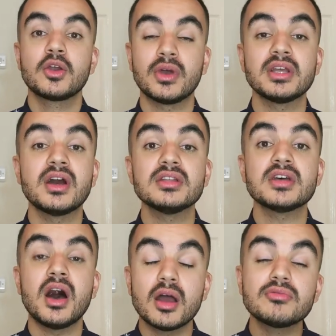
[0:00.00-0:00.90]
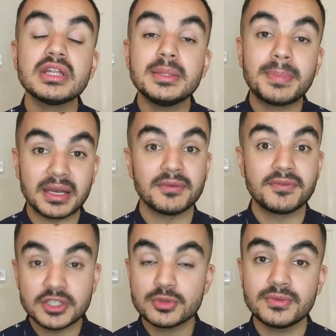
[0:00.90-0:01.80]
Credit cards are really
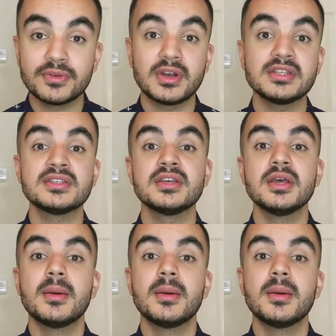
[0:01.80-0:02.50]
beneficial for us,